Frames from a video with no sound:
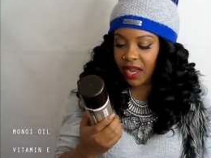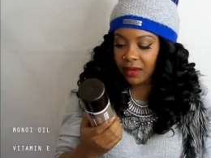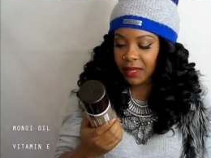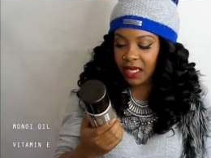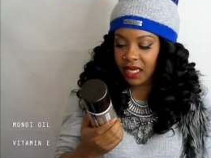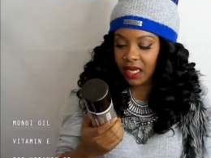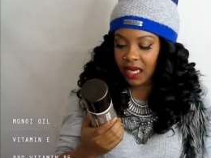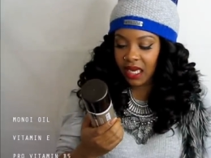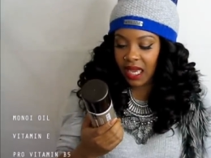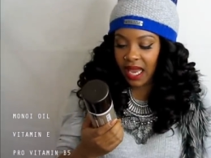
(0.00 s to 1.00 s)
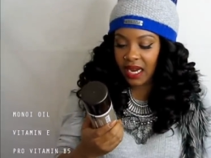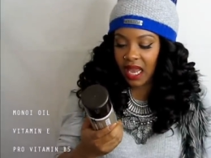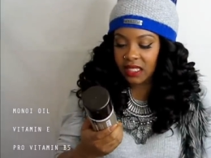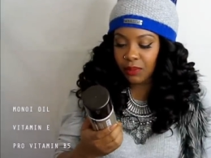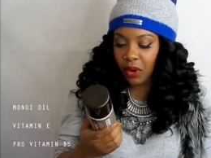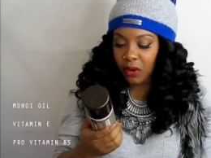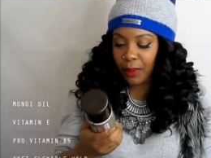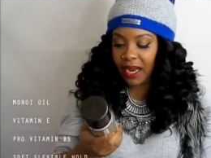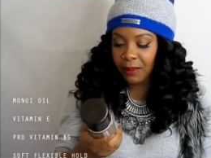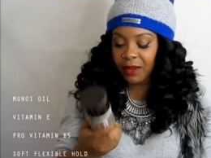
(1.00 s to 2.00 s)
vitamin E, and it has Pro
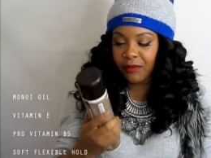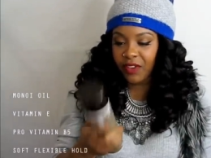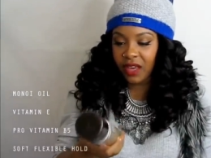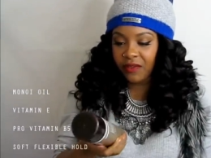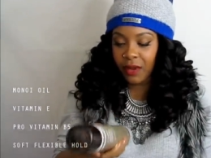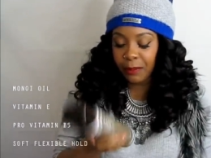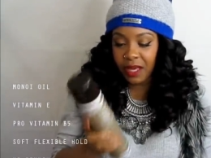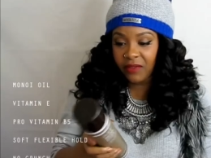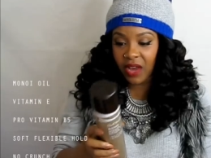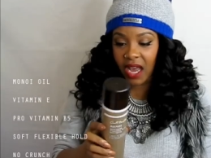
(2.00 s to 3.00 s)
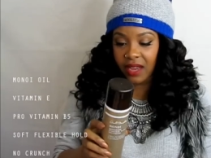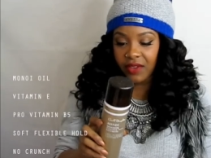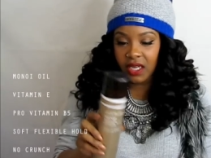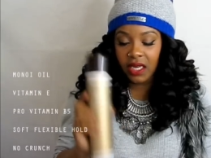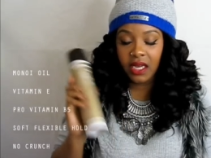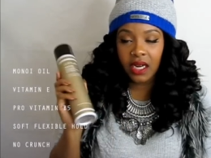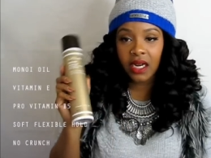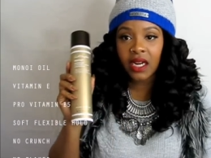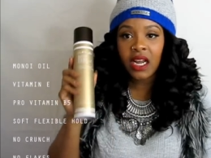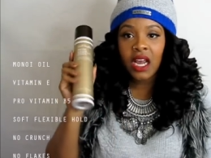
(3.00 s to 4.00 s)
Vitamin v B5 in
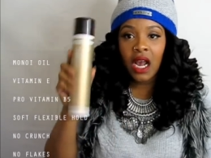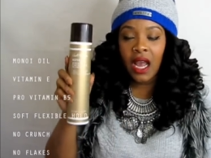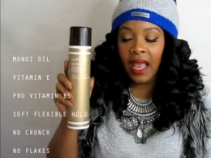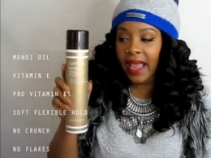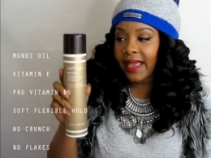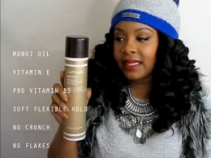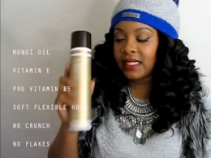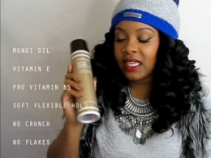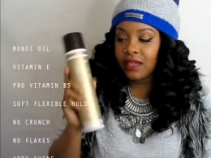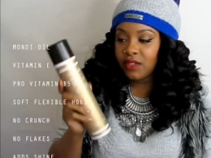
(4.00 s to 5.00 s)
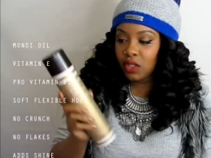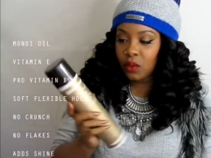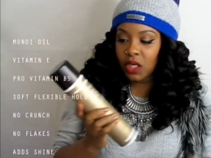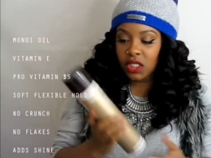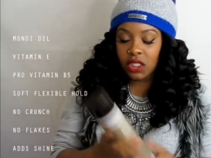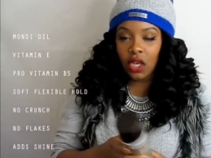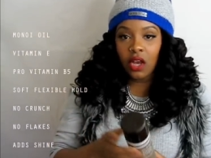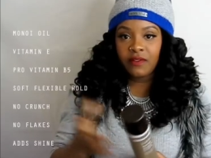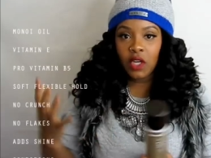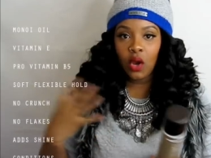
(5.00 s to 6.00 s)
here and it gives you a
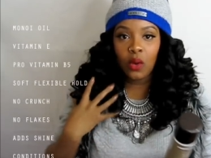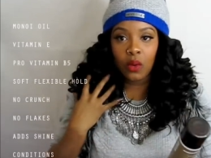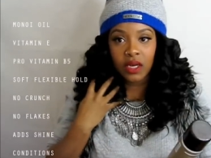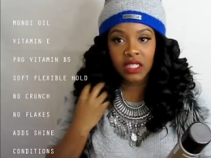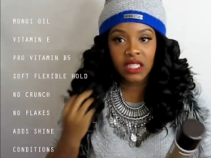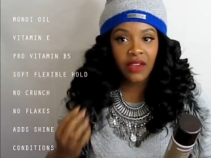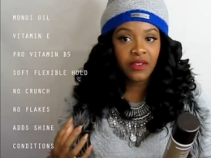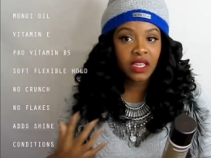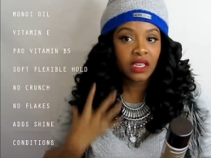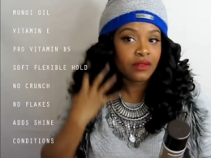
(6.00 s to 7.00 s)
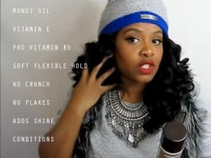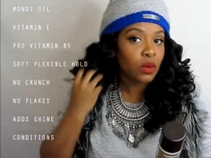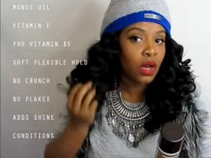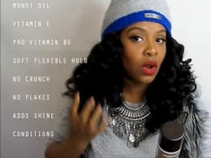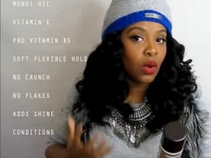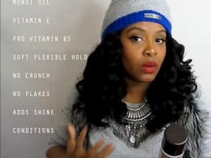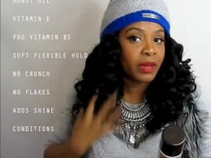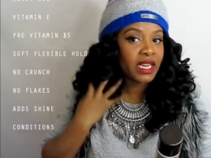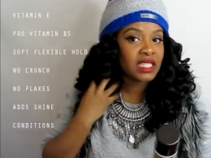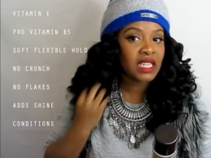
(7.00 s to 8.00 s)
soft hold it definitely gives you a hold
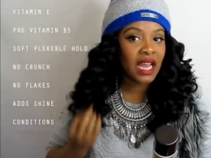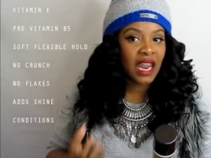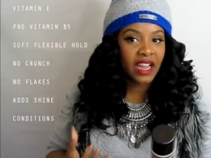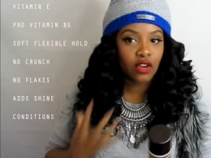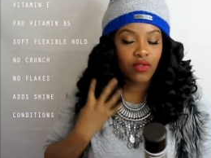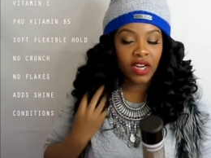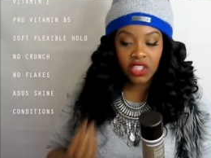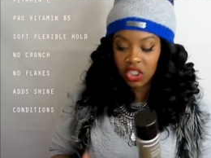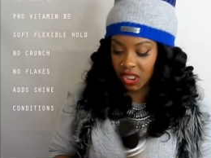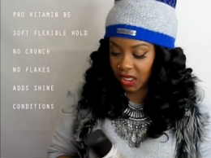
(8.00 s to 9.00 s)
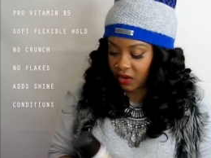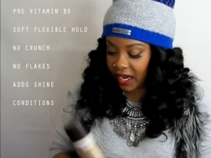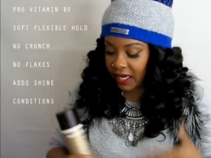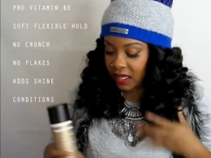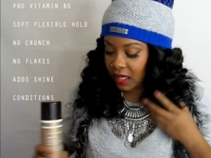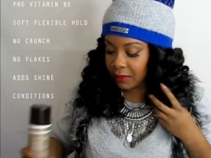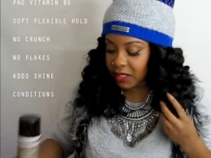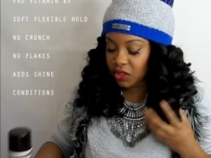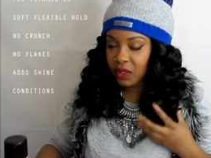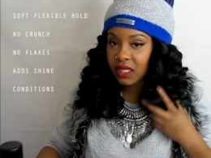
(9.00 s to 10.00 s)
but it's not like crunchy or anything
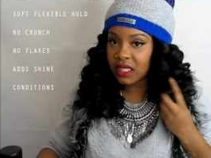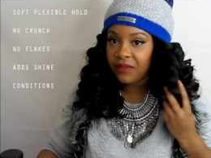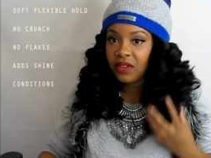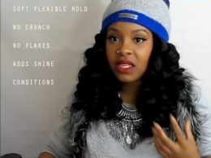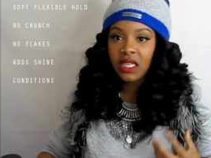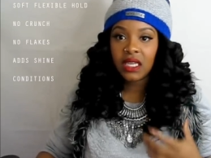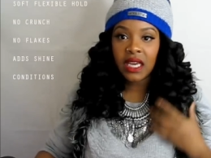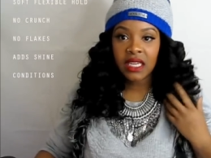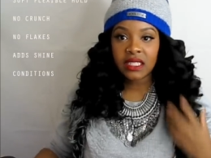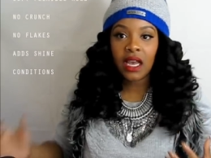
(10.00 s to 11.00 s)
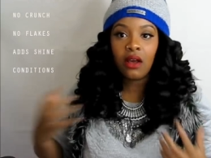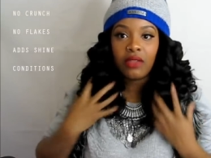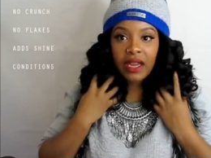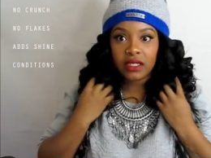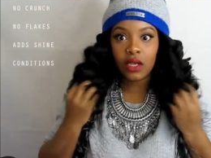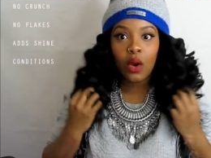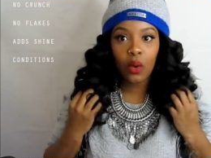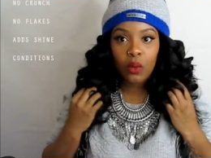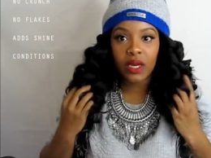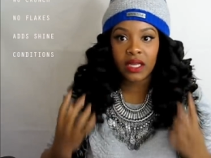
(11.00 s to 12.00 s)
but you can definitely tell that it's
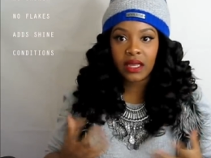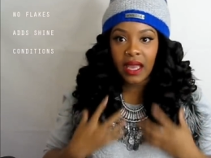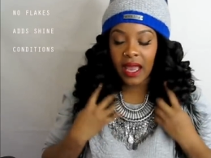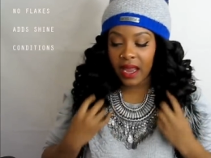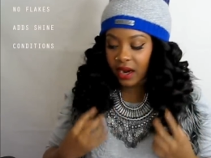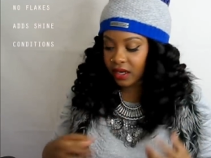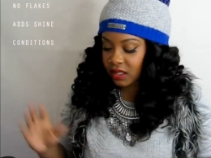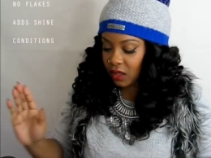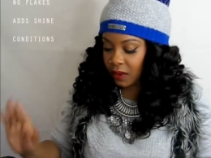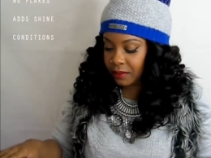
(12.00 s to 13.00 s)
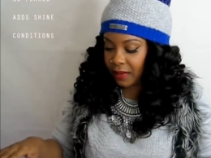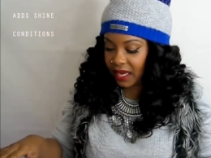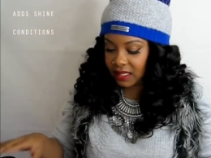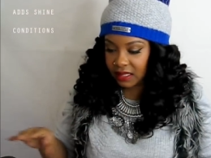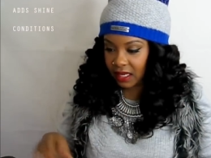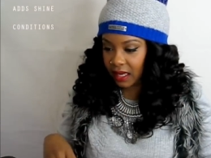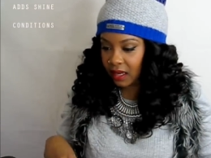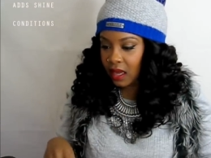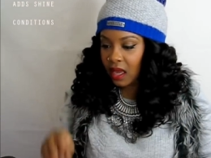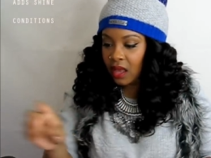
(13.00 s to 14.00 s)
holding the hair so amazing